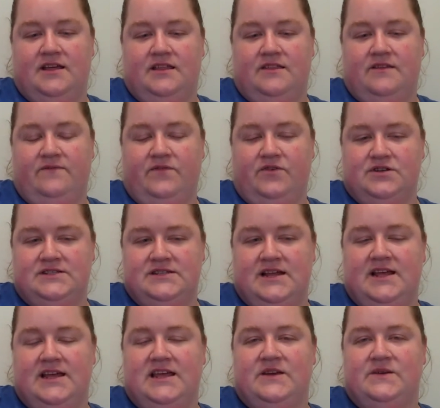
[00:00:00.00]
The first
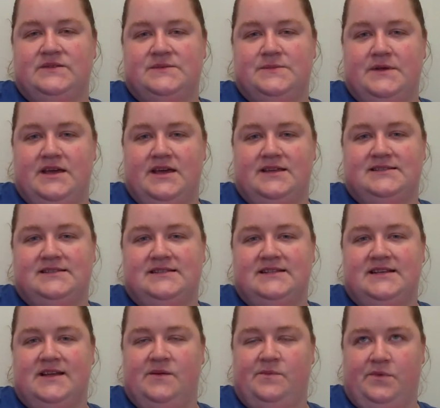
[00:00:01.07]
night he was a bit
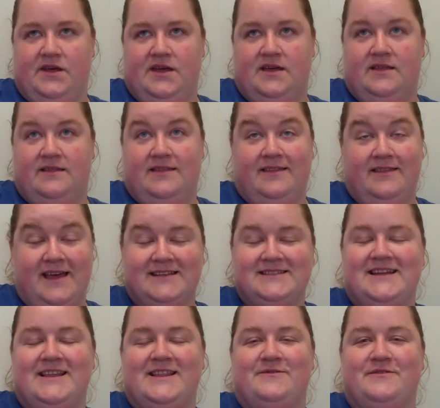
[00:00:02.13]
hesitant, but the last
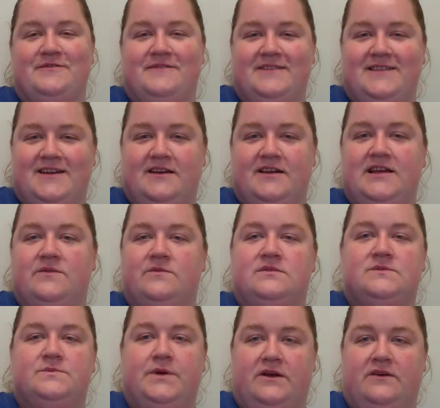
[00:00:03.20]
night that we were there, he
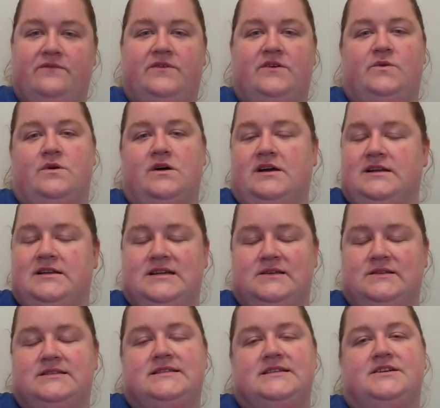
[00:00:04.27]
was barefoot walking
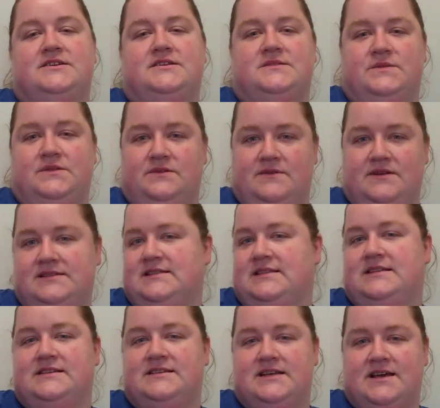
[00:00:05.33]
downstairs with the rest of
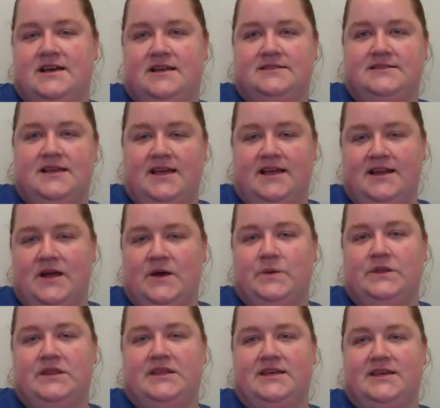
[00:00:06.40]
the dads, hanging out
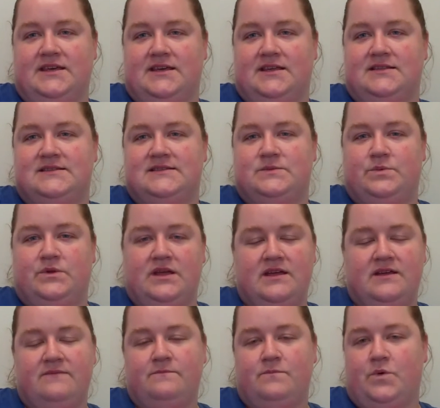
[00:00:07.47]
with the kids,
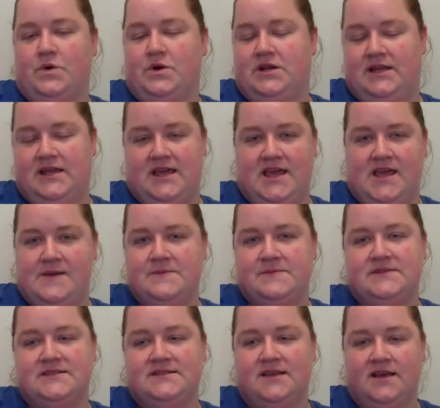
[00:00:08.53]
playing board
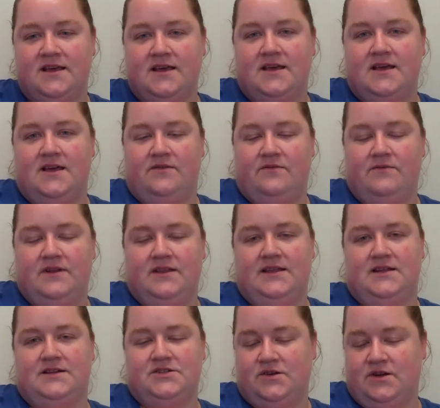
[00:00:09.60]
games,
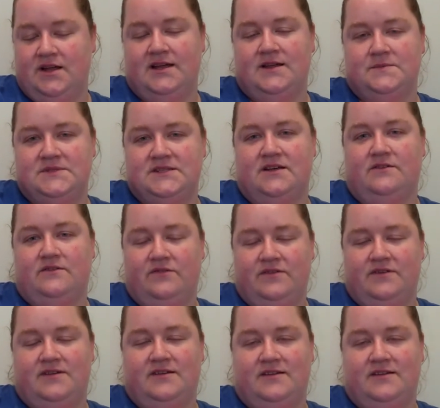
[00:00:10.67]
really enjoying himself.